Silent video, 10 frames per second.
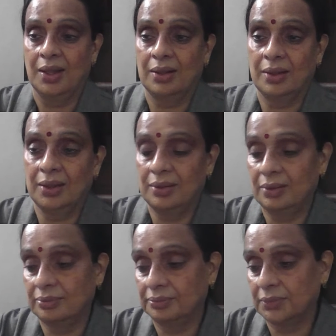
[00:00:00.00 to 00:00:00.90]

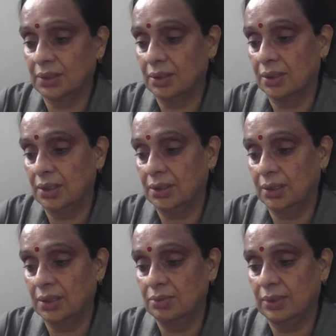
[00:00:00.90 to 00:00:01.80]
Then the
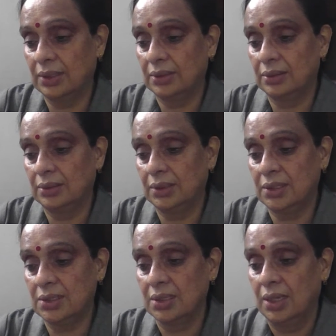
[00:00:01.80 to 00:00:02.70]
third one
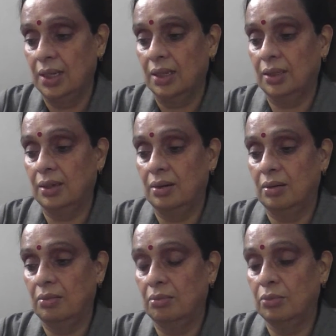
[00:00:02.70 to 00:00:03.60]
is the
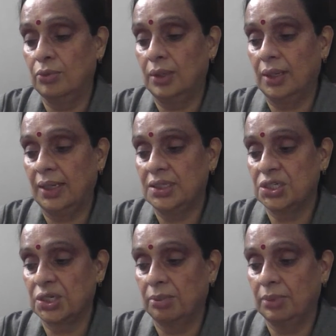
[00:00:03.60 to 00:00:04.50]
moonlight
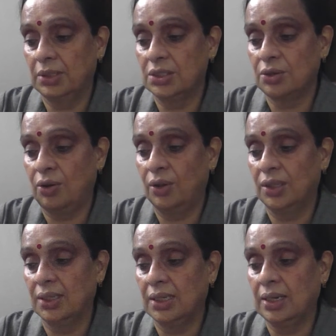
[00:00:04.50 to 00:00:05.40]
shimmered on
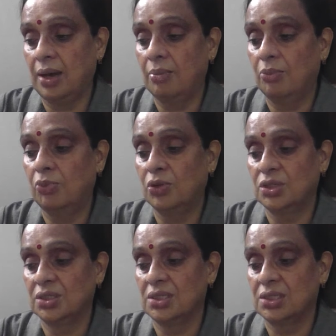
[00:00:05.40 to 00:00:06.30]
the calm
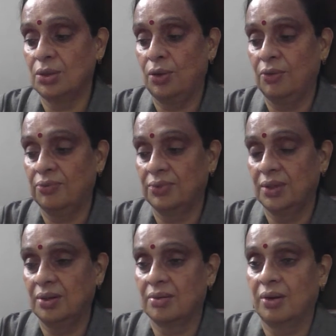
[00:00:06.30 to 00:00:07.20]
waters of
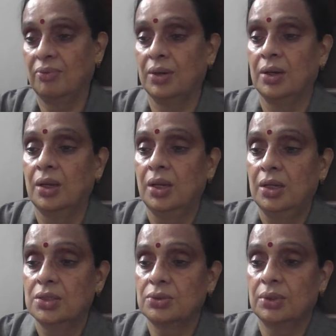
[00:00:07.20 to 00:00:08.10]
the river.
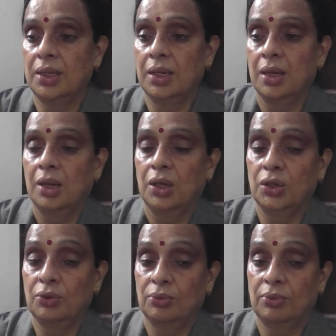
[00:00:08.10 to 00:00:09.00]
So there
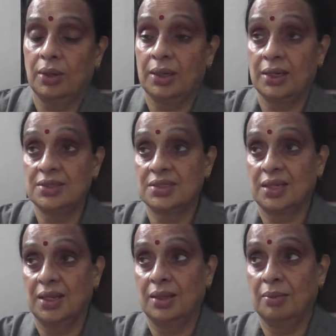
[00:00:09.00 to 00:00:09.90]
you can
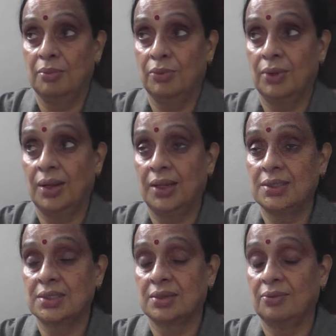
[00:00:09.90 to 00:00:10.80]
see the
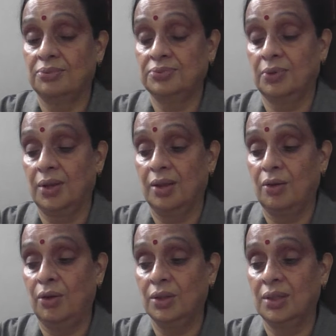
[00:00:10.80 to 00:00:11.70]
moonlight falling
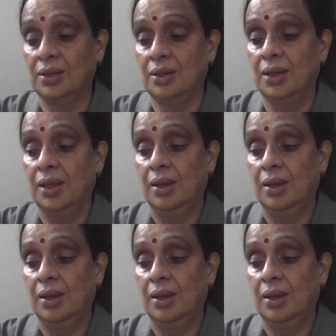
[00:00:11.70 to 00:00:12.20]
on the